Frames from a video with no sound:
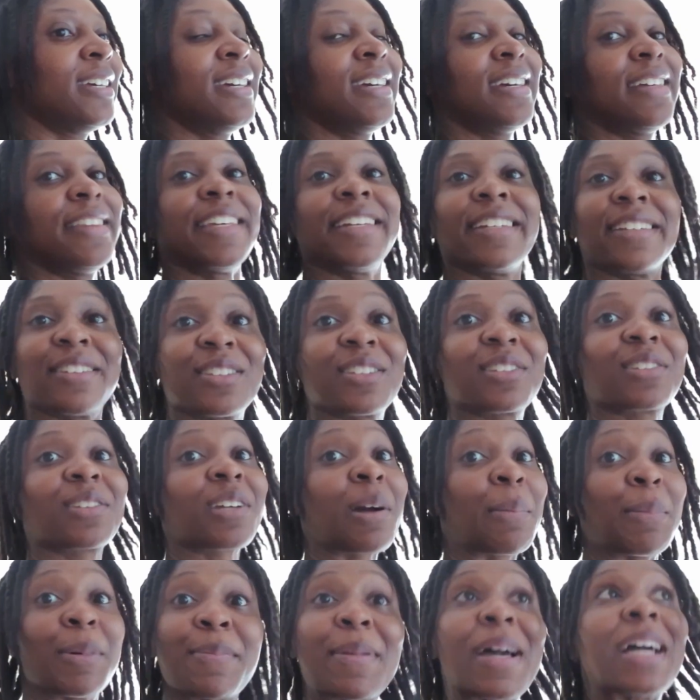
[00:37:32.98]
And then
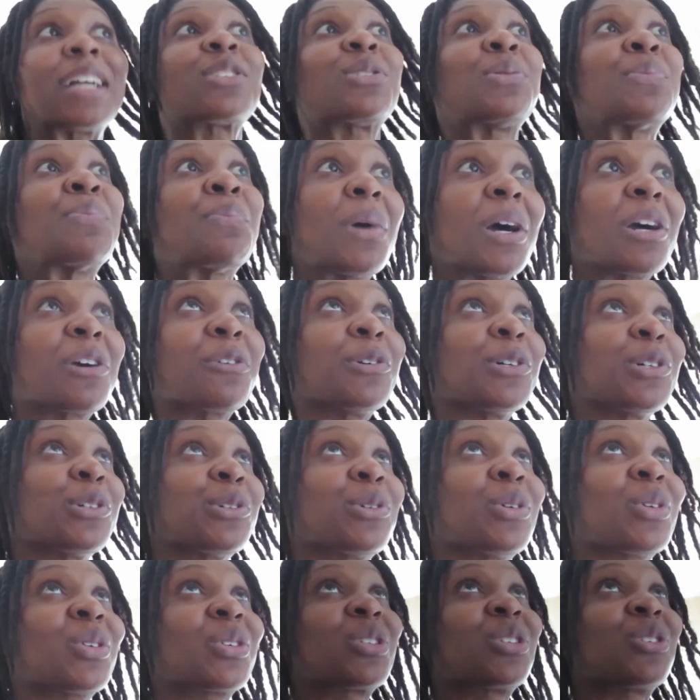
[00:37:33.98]
coming back
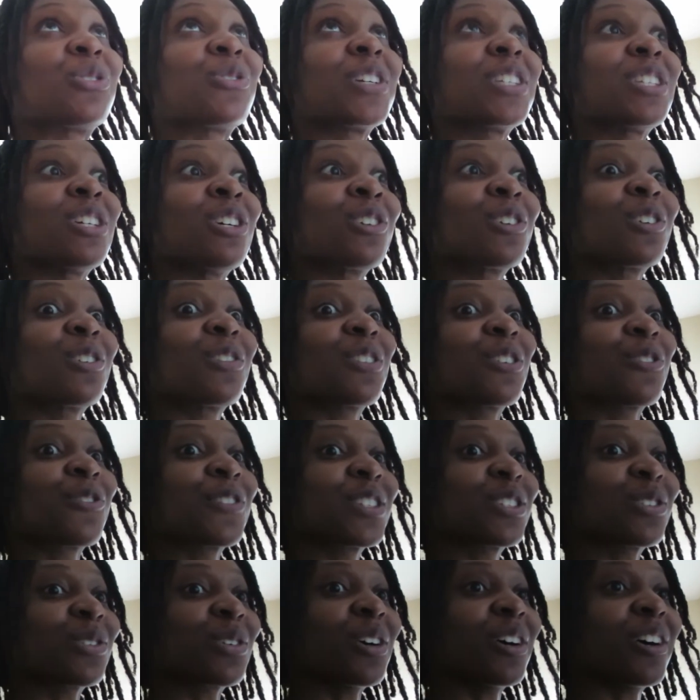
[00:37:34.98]
tomorrow to return the
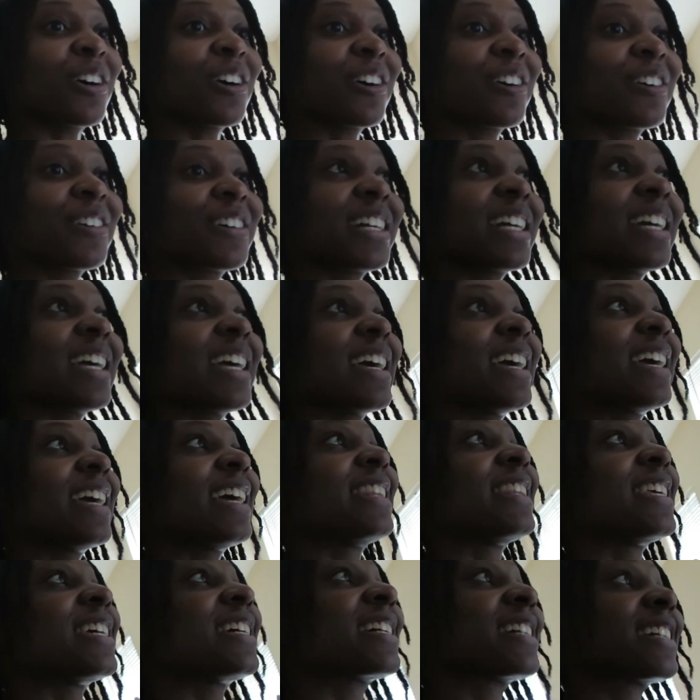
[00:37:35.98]
rental car
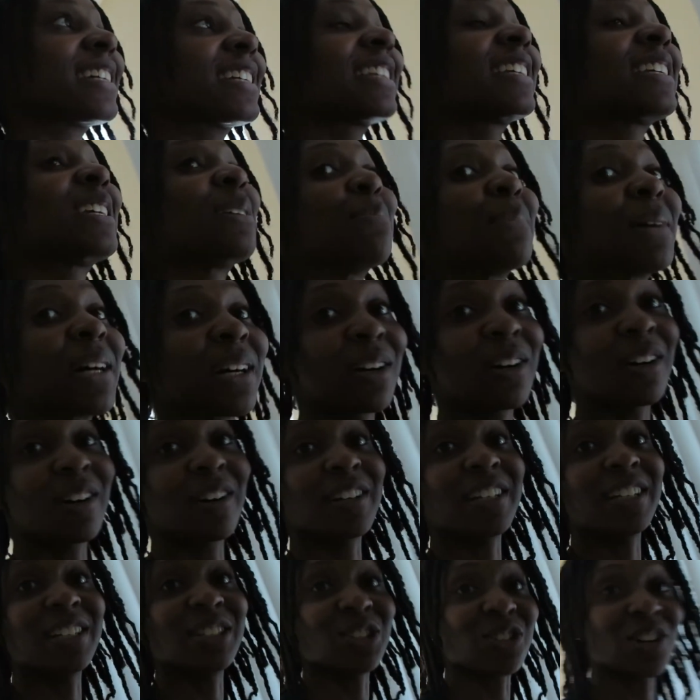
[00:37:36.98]
and then get my car
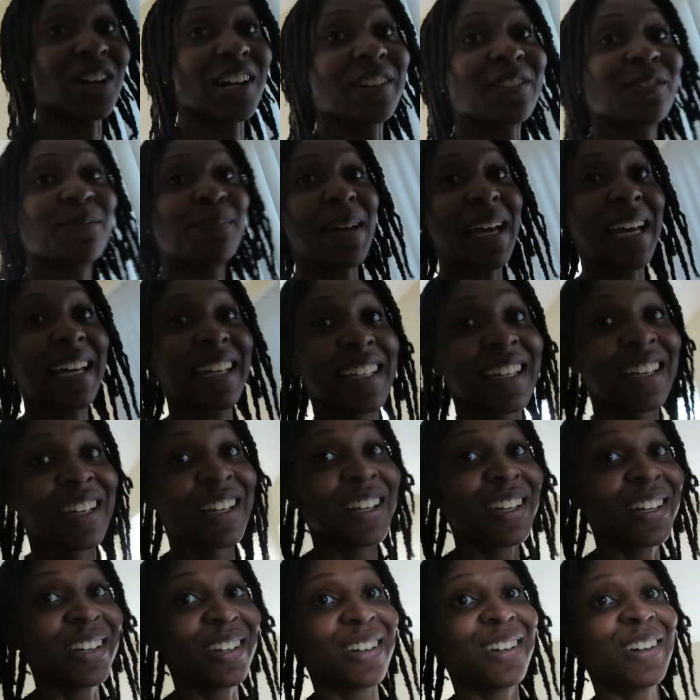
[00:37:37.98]
and drive back
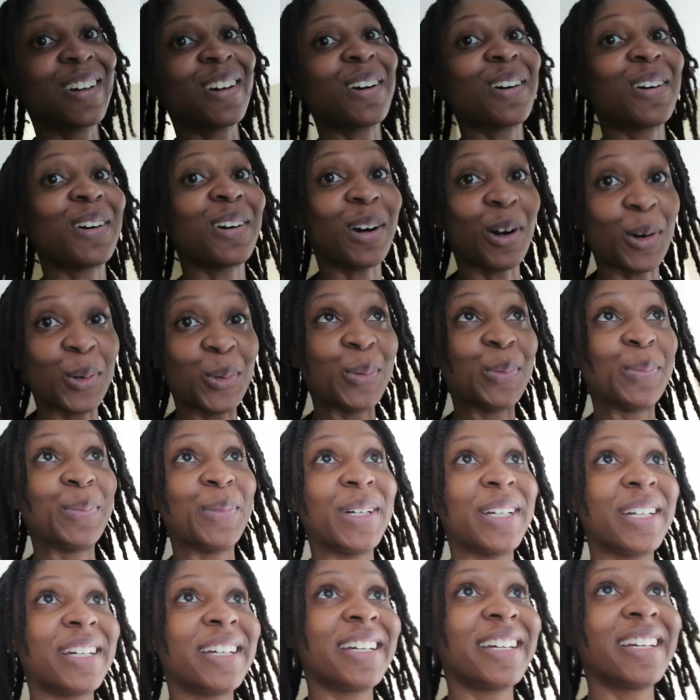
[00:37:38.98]
home
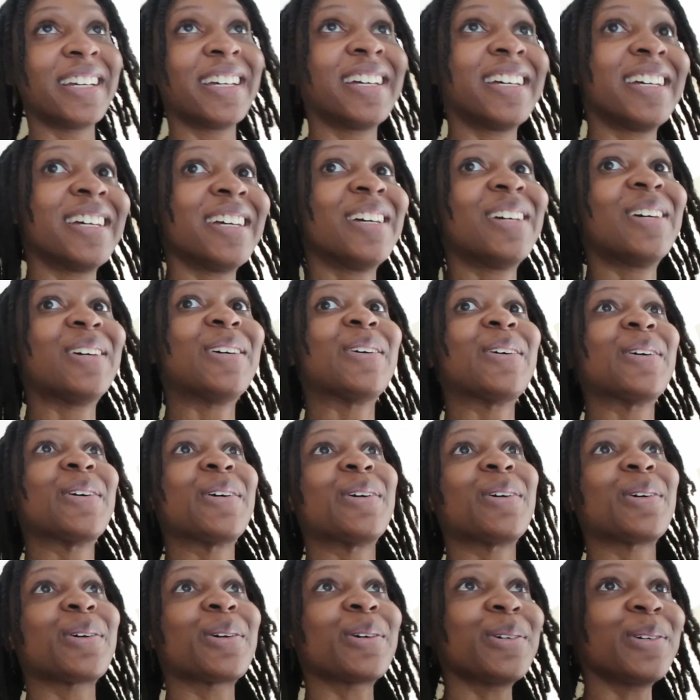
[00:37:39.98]

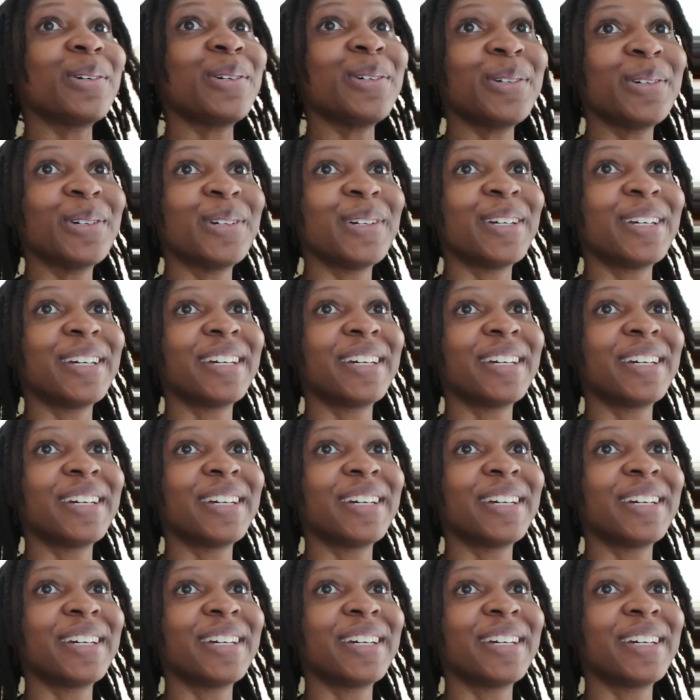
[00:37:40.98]
yes,